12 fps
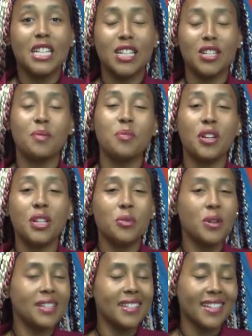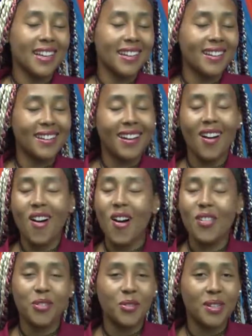Good morning once again.
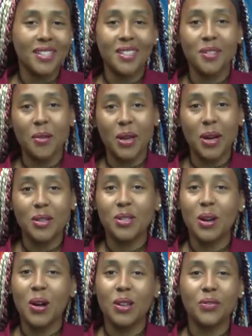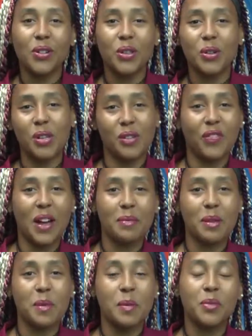All the greetings going out to all of our loyal
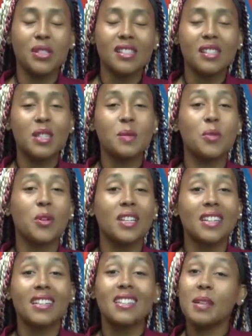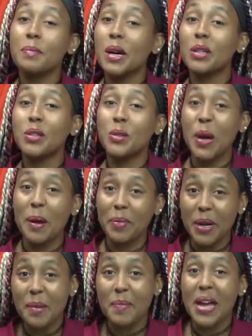family members. This morning is about to
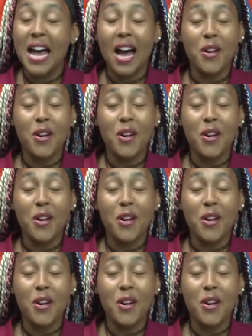wrap up.